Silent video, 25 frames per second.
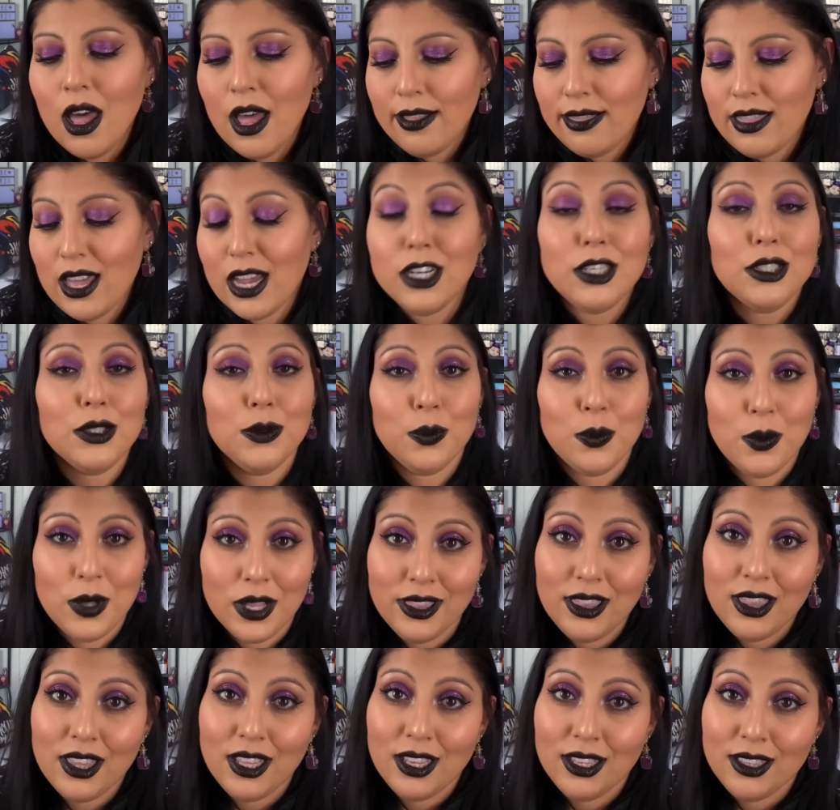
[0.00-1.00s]
That is one
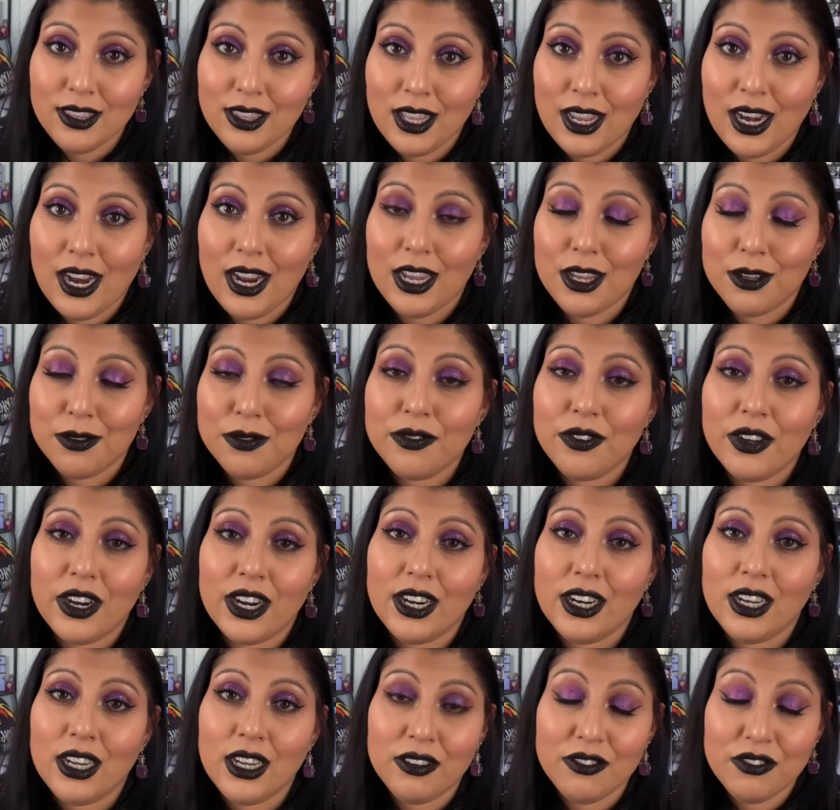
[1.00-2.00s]
thing that I am
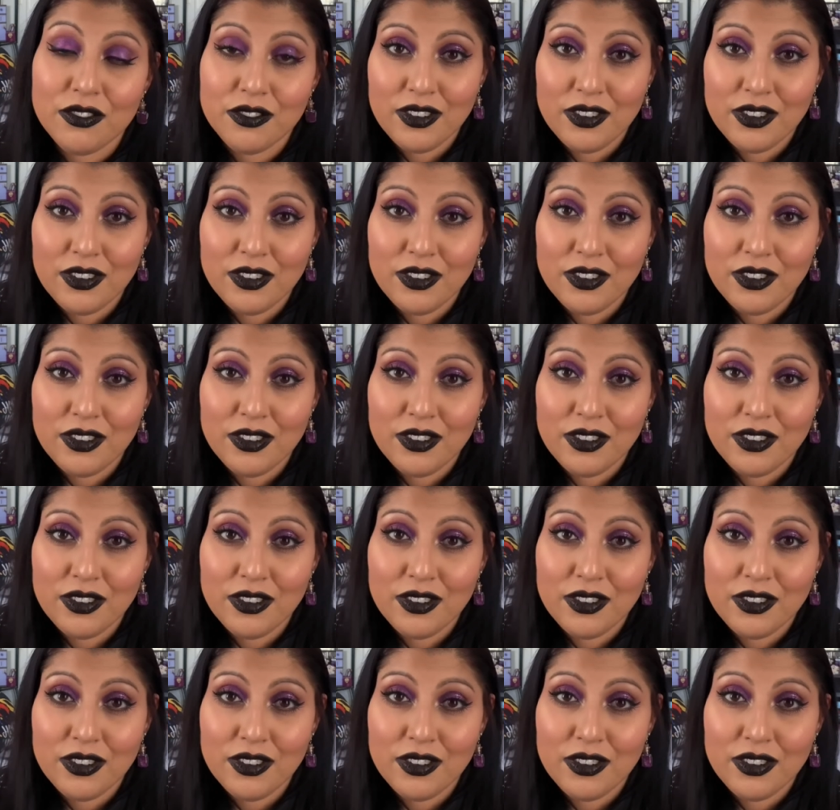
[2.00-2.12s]
very,